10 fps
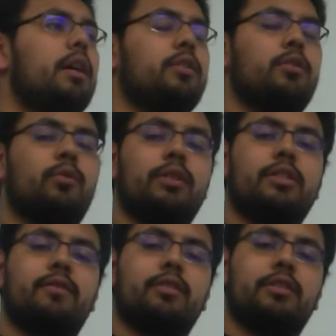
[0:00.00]
your
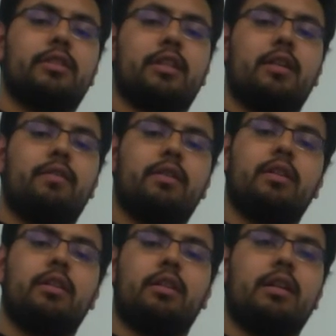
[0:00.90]
wrist versus kind of a
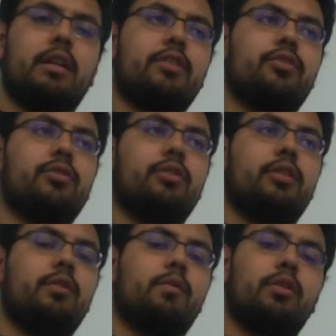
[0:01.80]
natural
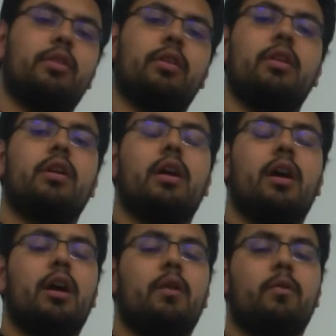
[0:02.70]
inward
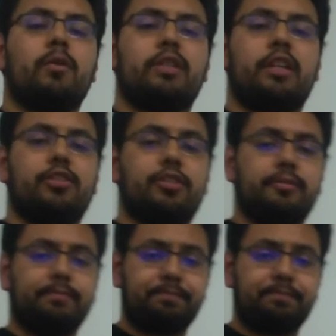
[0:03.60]
rotation.